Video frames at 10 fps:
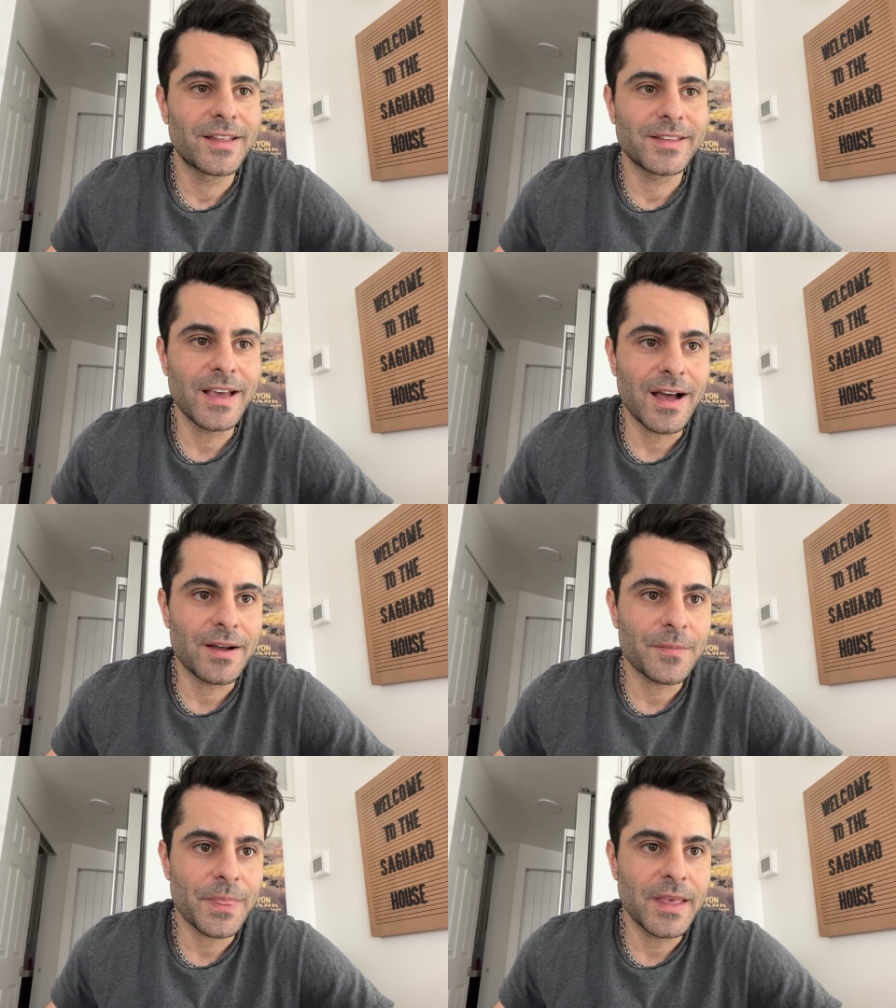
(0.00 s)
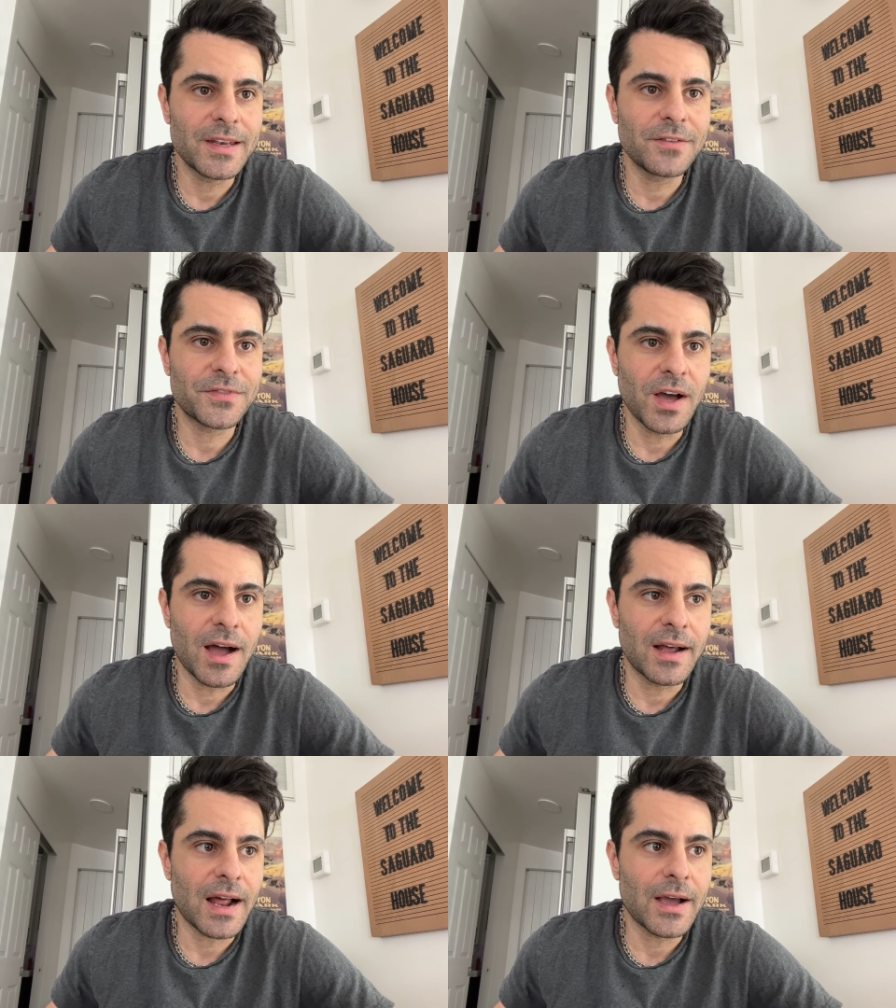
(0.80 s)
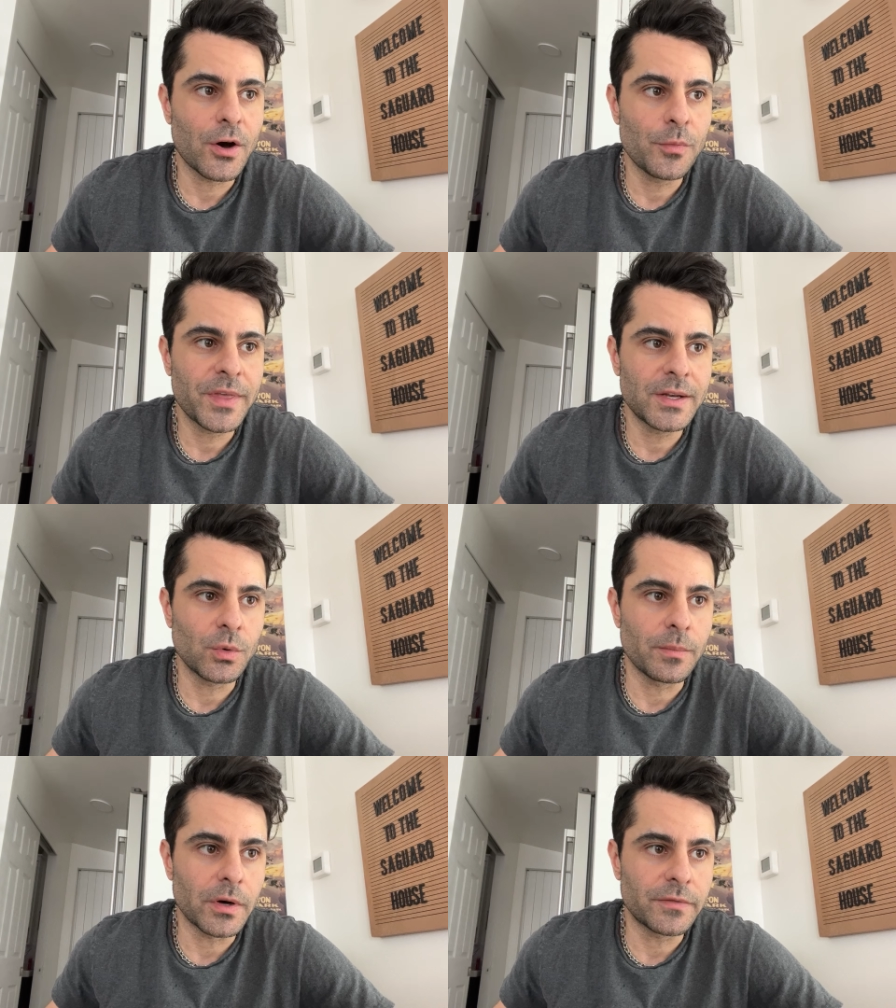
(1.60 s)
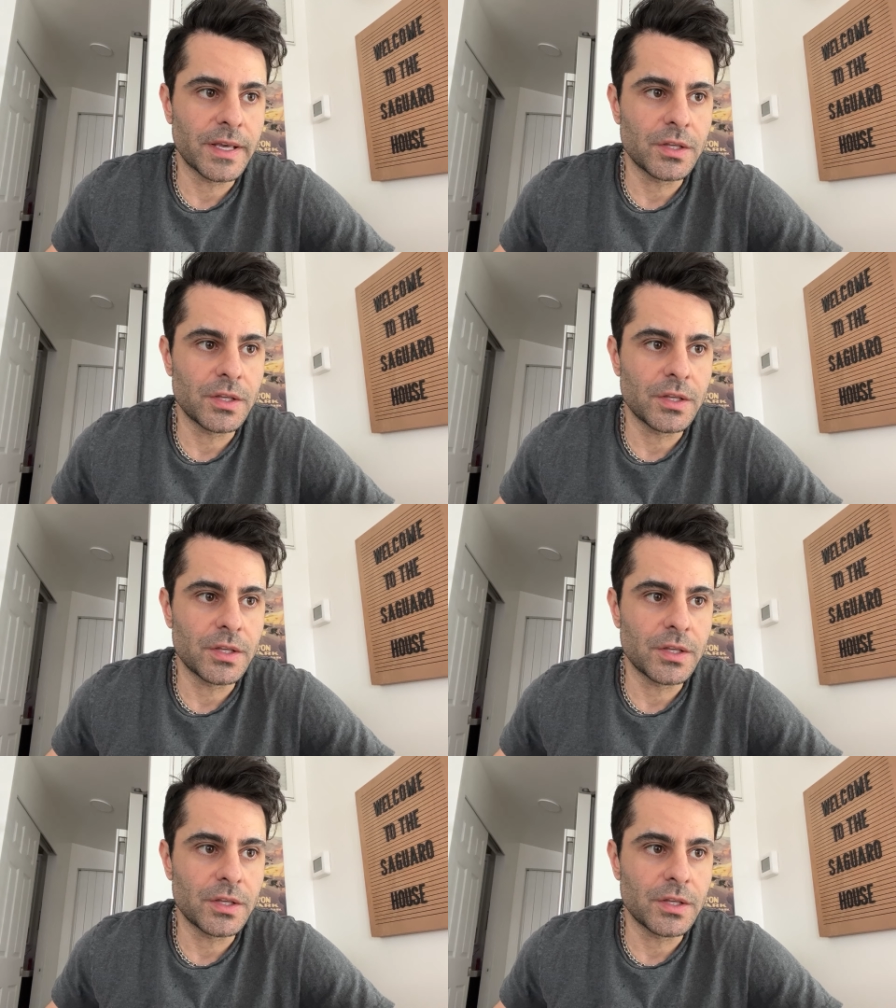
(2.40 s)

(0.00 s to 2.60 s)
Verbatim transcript: Yeah. And if not, I hope that it will motivate